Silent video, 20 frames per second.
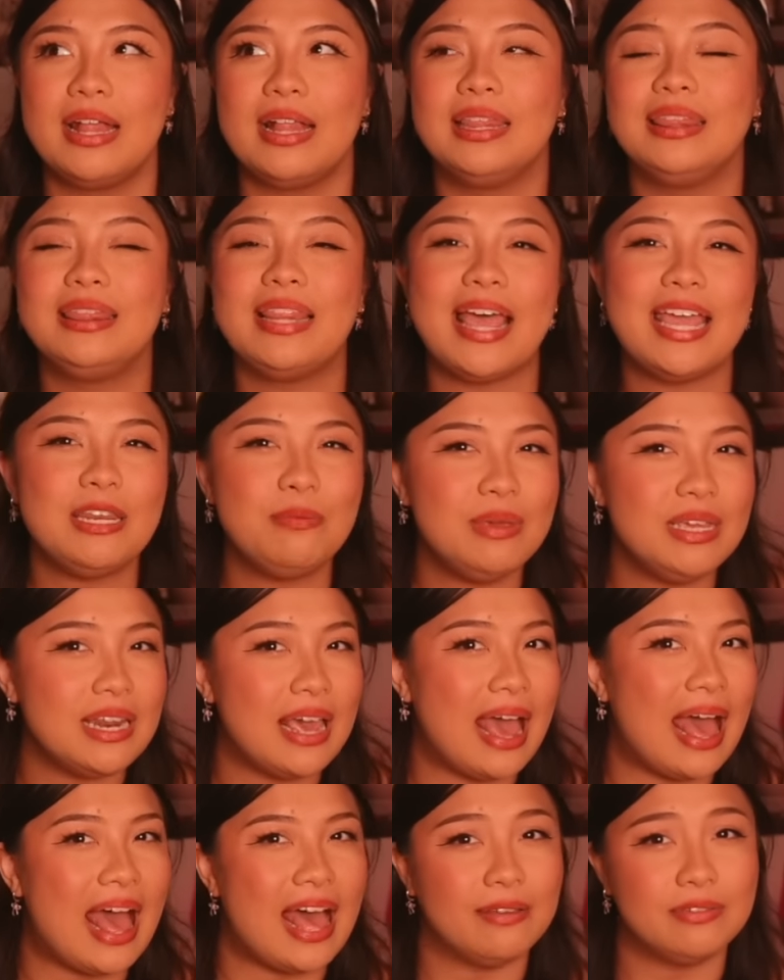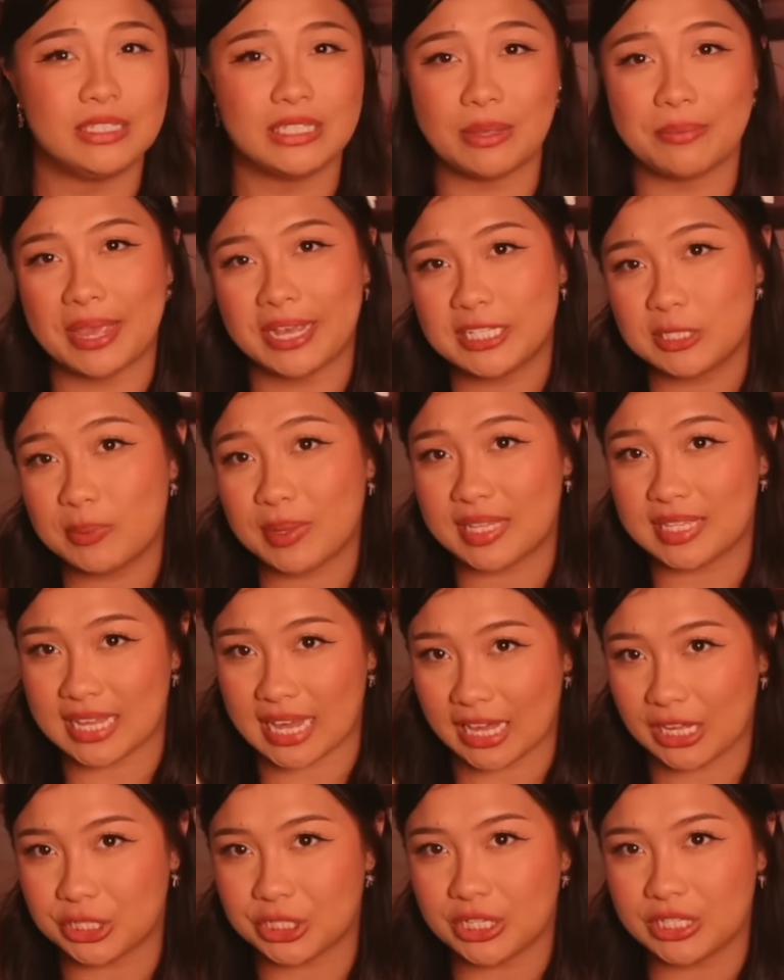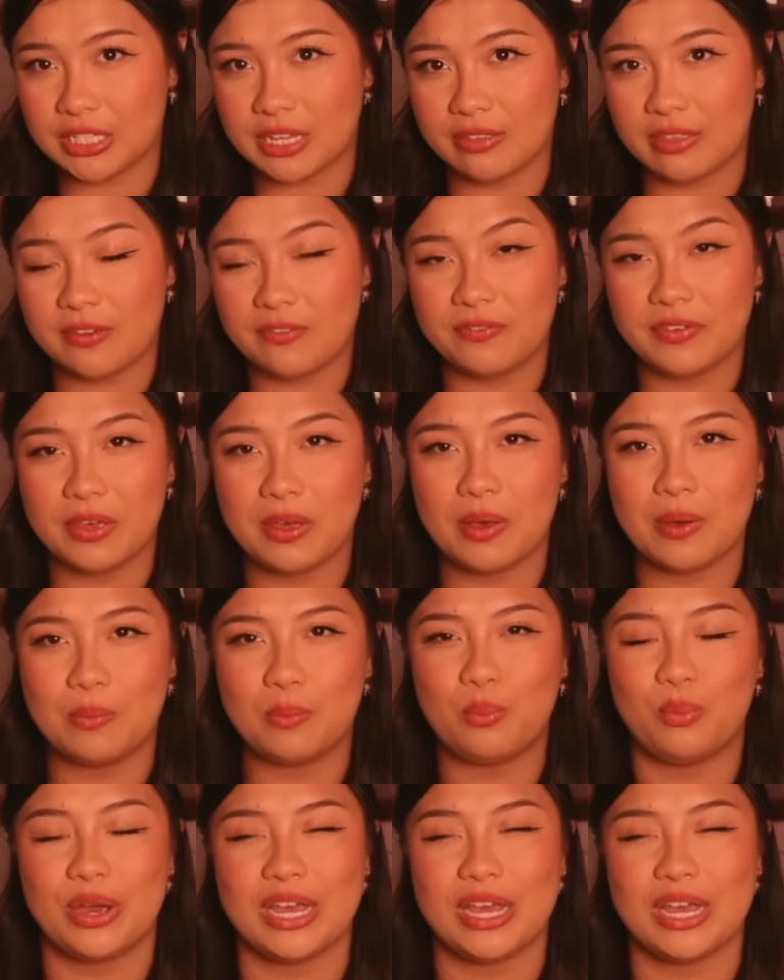led me to have some expectations of the film,